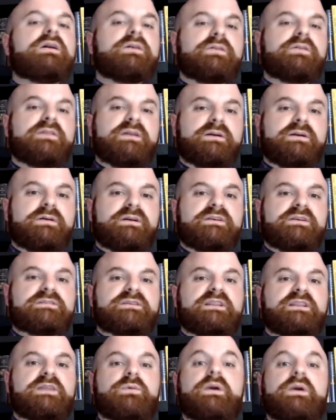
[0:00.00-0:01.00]
theories
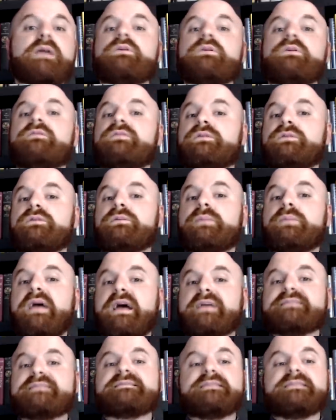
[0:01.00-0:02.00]
and the way we view the
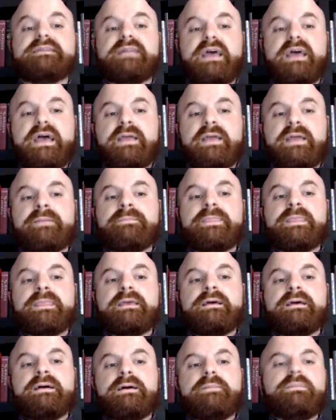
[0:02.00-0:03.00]
past today.
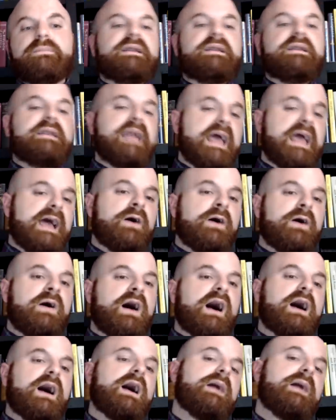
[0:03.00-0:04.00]
But now
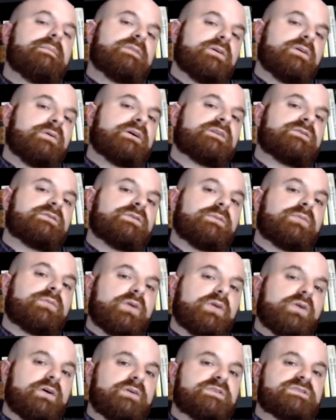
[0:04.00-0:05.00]
I'm going to
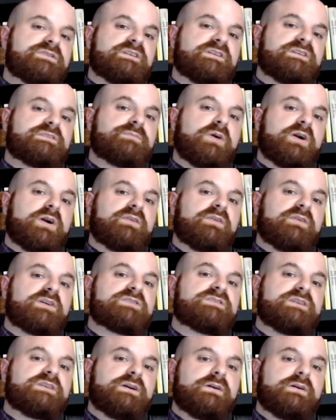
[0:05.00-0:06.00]
approach this part of our
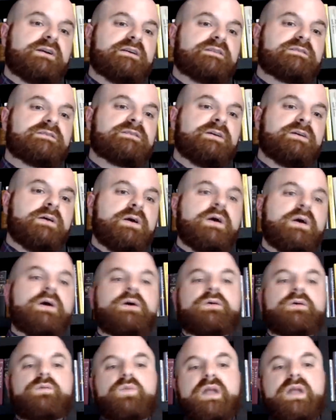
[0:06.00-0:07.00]
series,
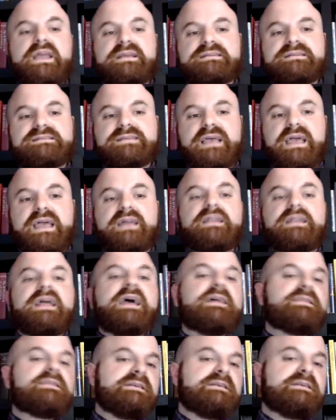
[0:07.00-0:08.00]
race and
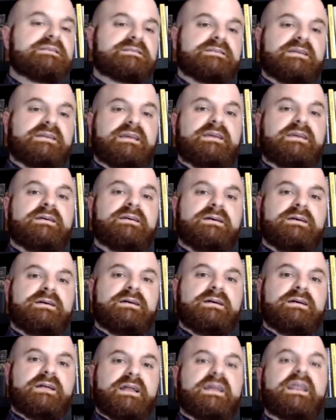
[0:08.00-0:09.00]
ethnicity
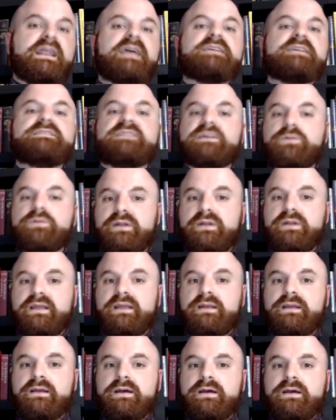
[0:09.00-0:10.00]
in
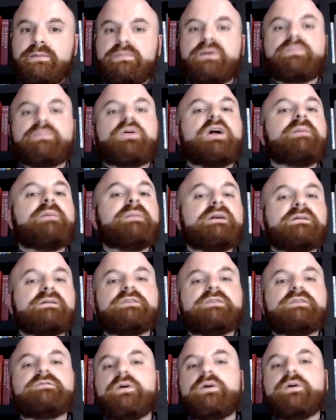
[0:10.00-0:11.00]
antiquity, but
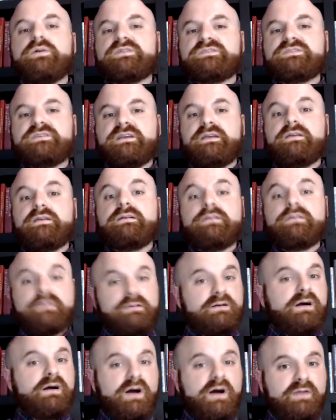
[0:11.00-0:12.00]
primarily focusing
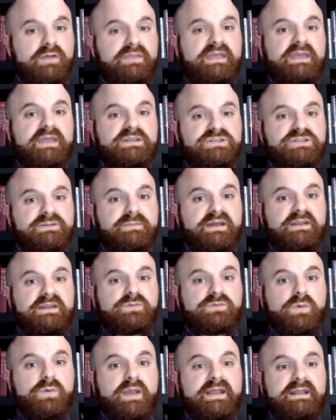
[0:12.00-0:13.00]
on the ancient
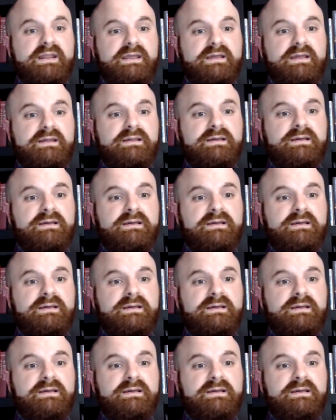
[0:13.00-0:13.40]
Mediterranean.